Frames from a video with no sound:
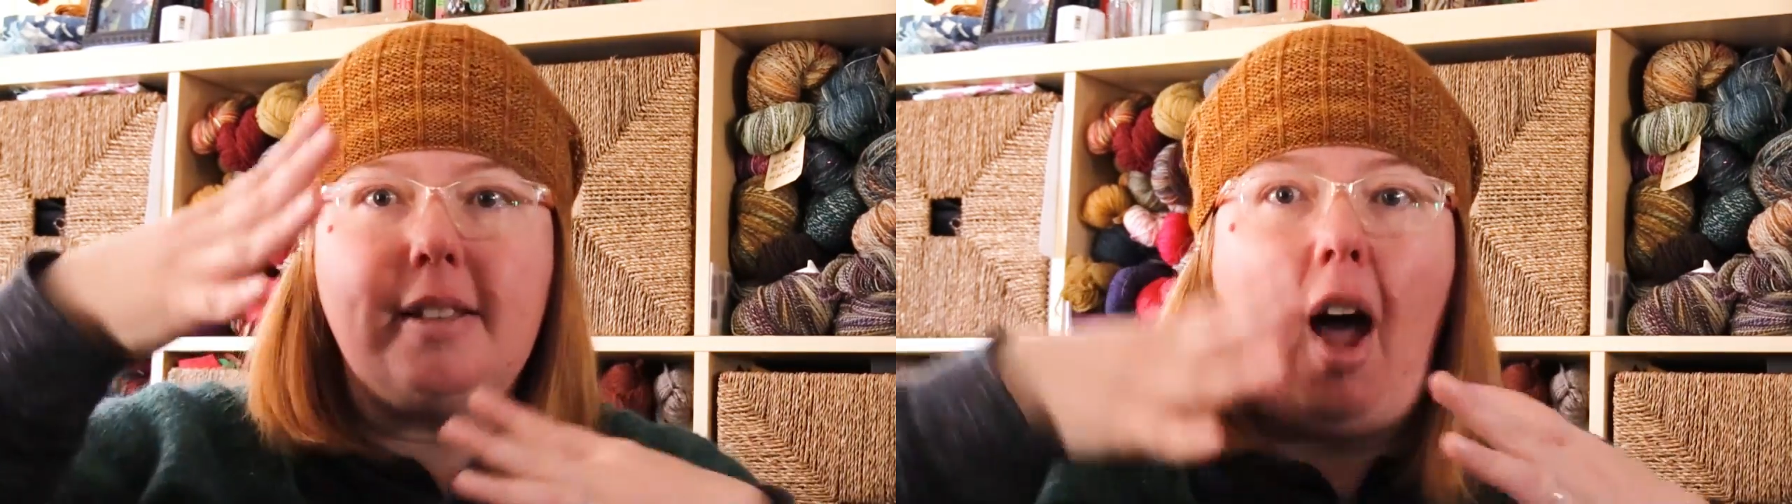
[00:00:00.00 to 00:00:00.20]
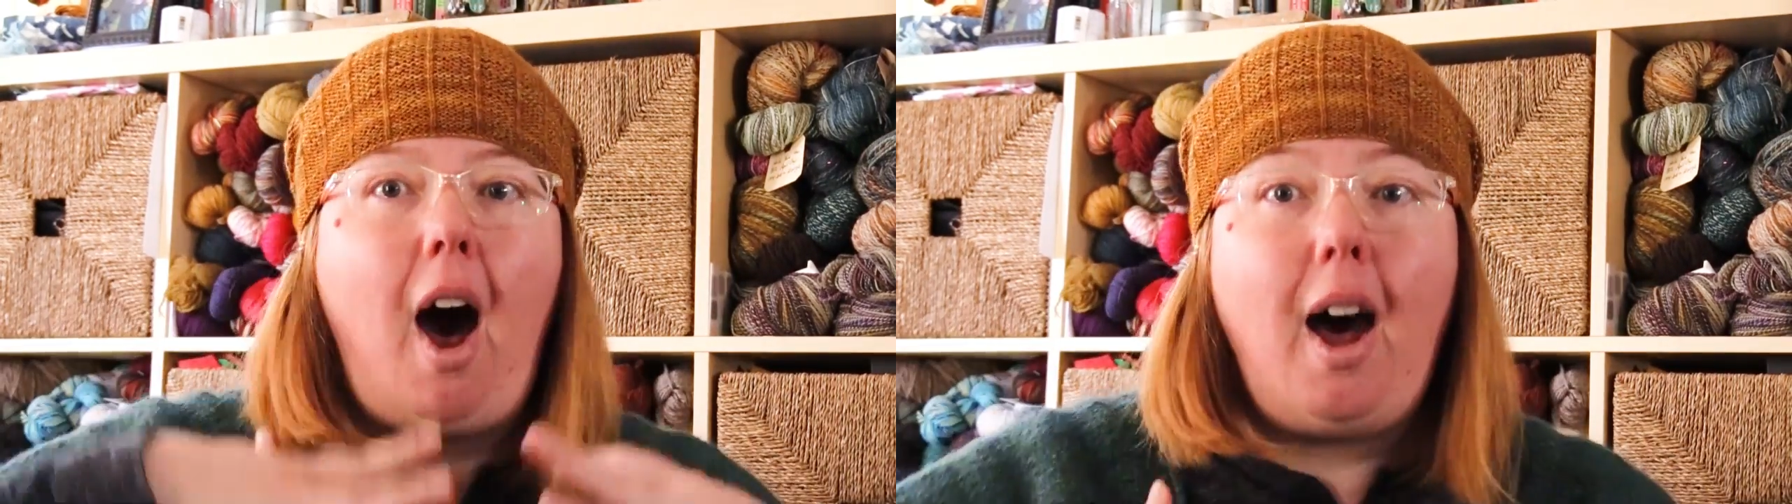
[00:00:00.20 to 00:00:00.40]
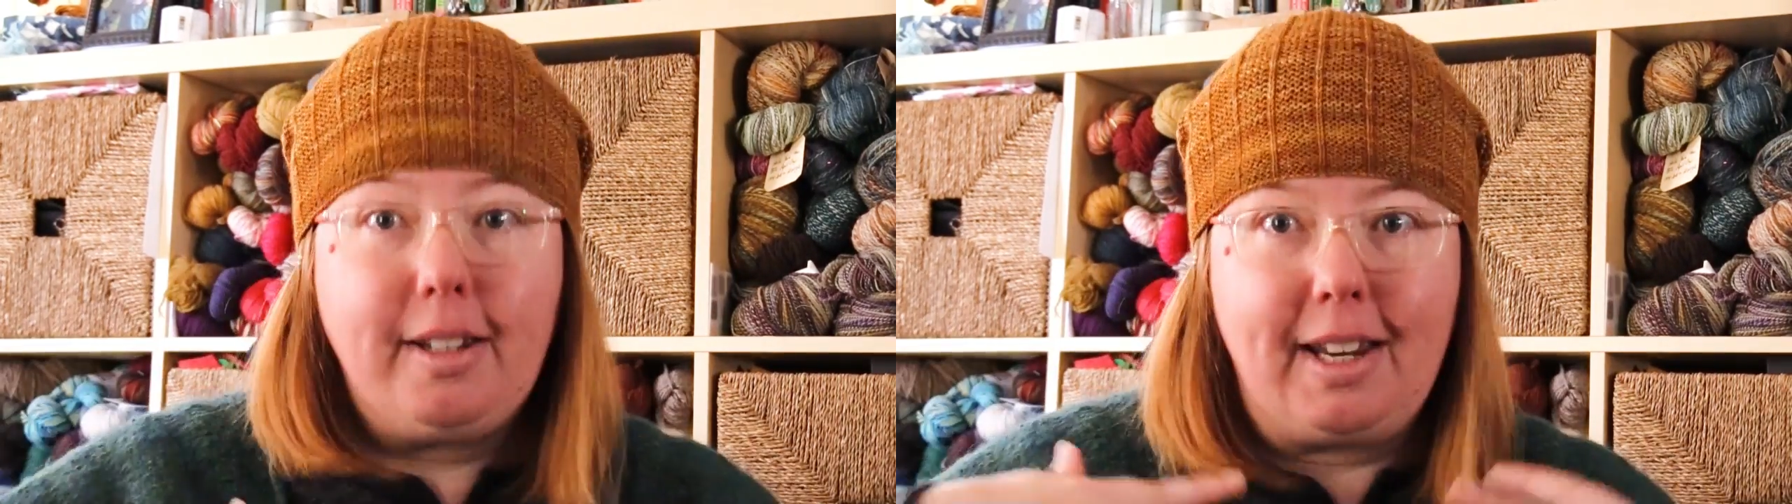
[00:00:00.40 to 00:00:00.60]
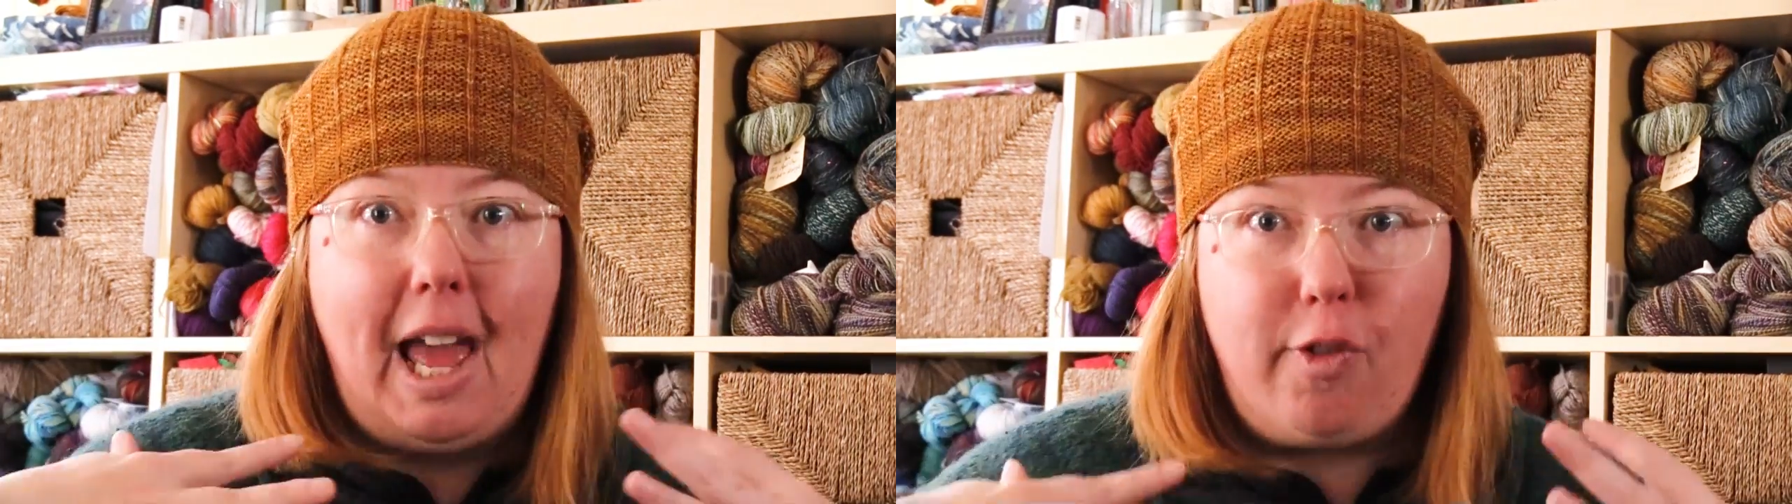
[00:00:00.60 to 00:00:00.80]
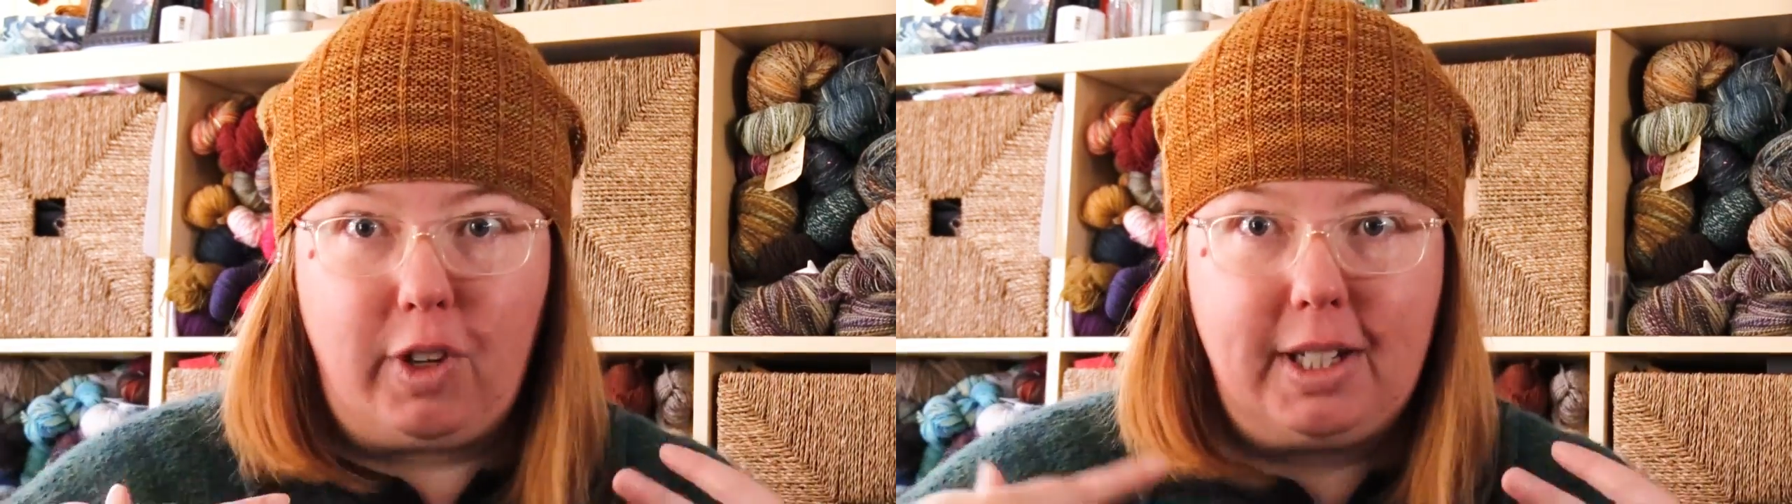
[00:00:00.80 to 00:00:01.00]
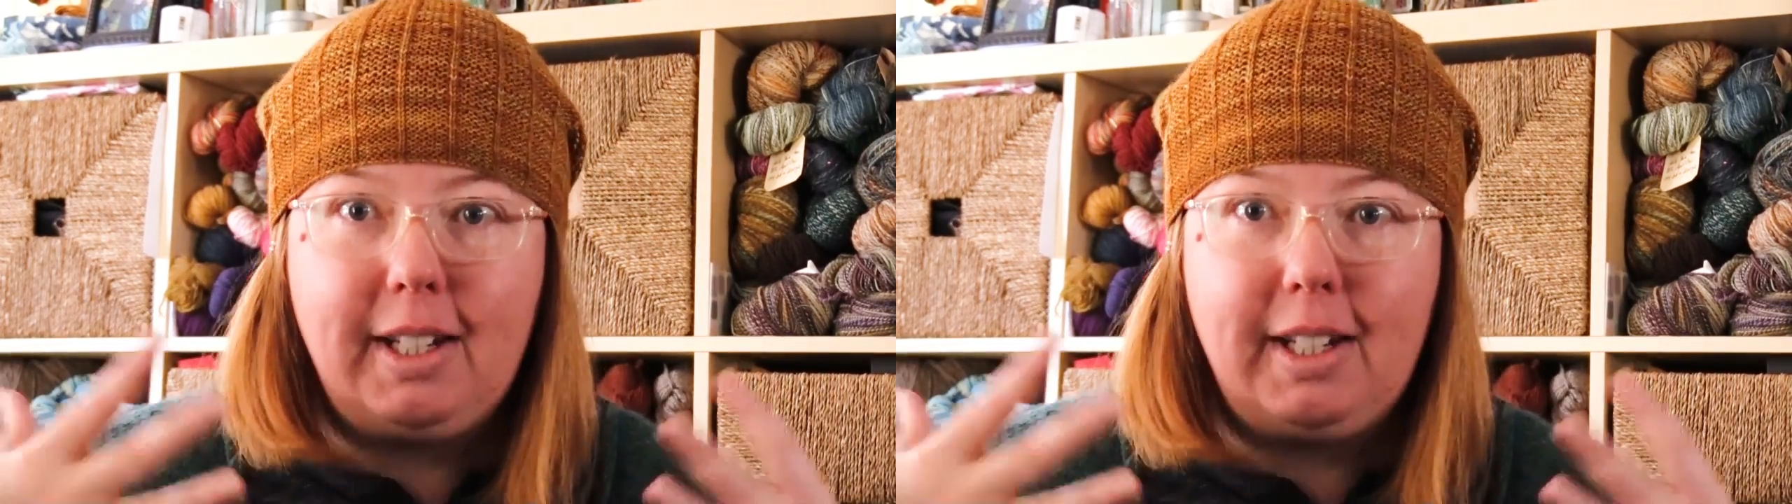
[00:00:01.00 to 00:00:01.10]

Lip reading: not an every,